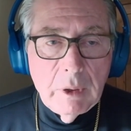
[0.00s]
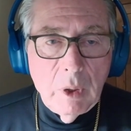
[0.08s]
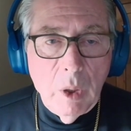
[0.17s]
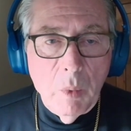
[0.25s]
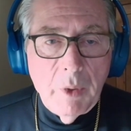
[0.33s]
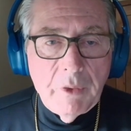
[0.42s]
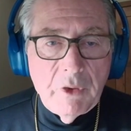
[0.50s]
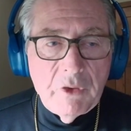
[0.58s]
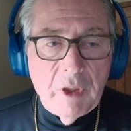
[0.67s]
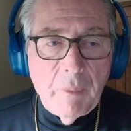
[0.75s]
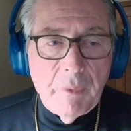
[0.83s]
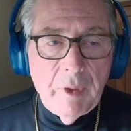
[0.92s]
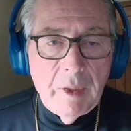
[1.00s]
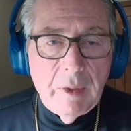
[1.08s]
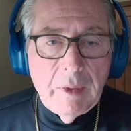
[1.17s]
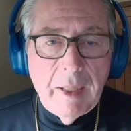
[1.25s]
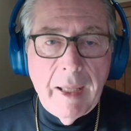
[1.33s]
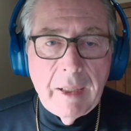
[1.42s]
Or was it
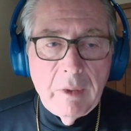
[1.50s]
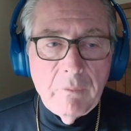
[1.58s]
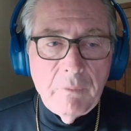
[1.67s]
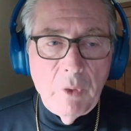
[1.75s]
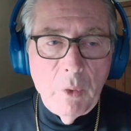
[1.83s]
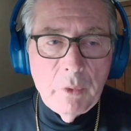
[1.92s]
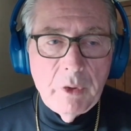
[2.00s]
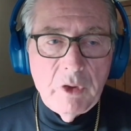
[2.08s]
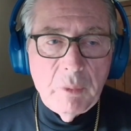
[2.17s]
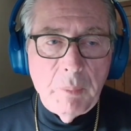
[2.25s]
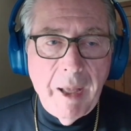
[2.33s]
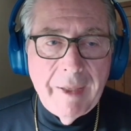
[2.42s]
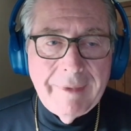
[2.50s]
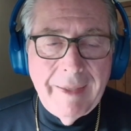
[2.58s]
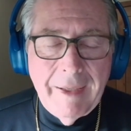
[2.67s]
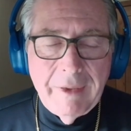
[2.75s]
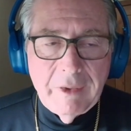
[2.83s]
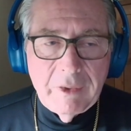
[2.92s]
something that unfolded
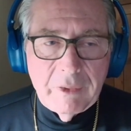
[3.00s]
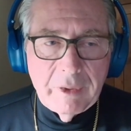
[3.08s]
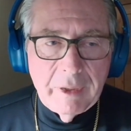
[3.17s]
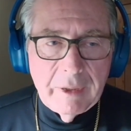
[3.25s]
spontaneously?